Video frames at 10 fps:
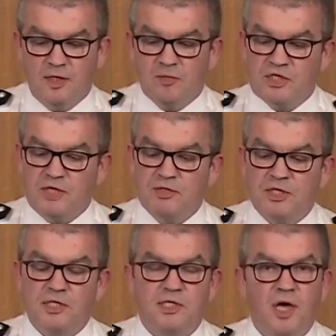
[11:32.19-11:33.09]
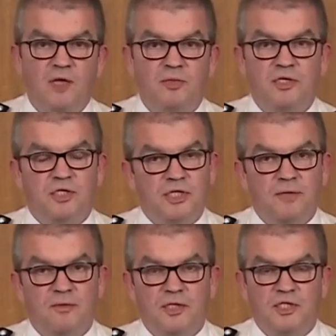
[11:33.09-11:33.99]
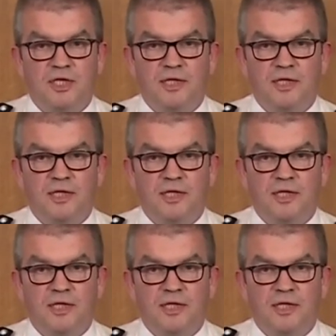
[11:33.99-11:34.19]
but she was concerned because she didn't think she'd